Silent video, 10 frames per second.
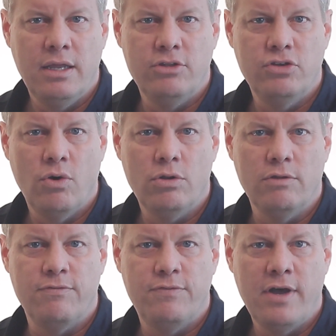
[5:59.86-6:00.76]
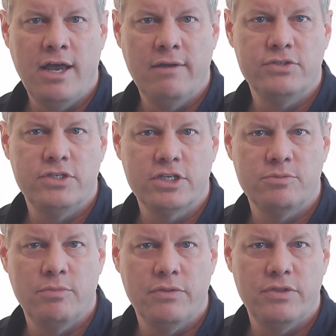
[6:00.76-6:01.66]
a total of 5
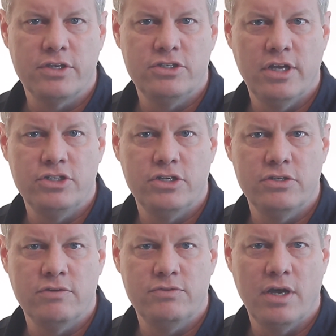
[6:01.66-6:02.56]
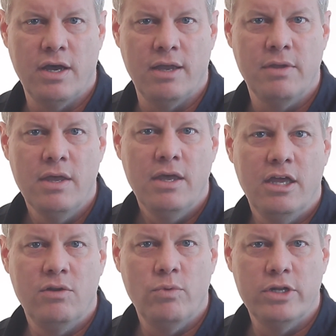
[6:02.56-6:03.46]
6-month extensions of time
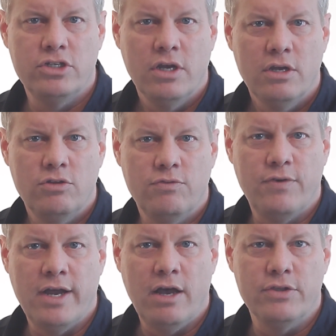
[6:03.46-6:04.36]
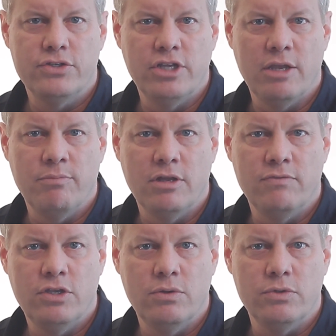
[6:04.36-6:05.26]
in which to file the statement
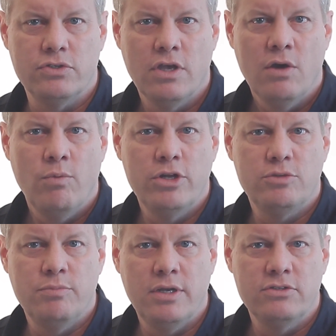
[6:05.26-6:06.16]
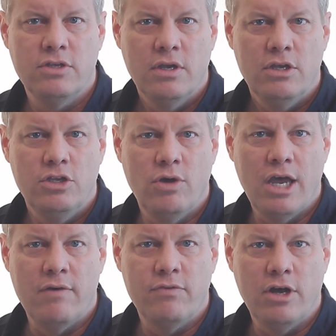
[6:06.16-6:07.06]
of use, which means you
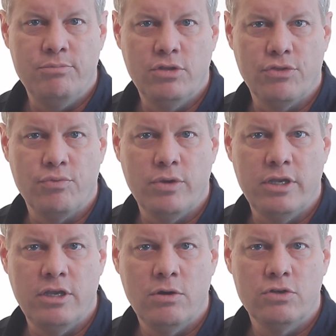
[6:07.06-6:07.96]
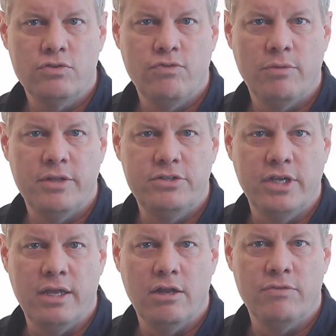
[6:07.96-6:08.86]
have up to 3 years from the
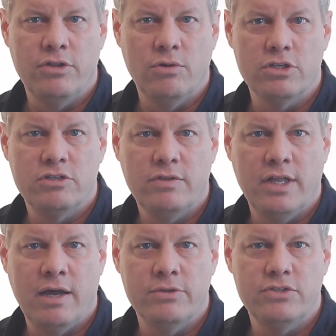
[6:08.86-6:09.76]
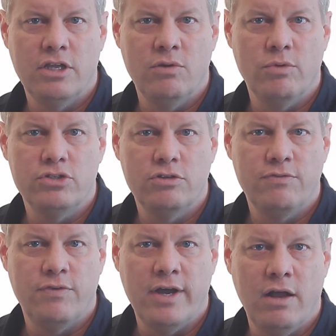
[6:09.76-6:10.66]
date of the notice of allowance in which to
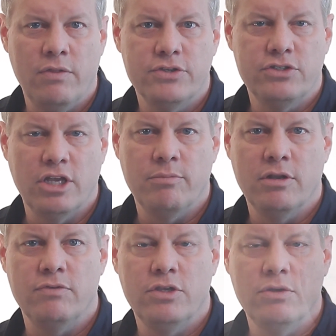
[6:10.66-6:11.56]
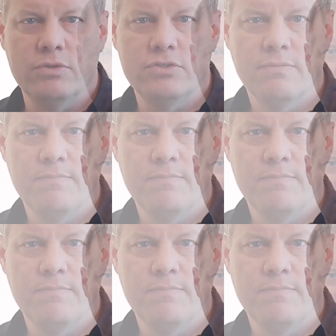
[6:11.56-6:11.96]
file the statement of use.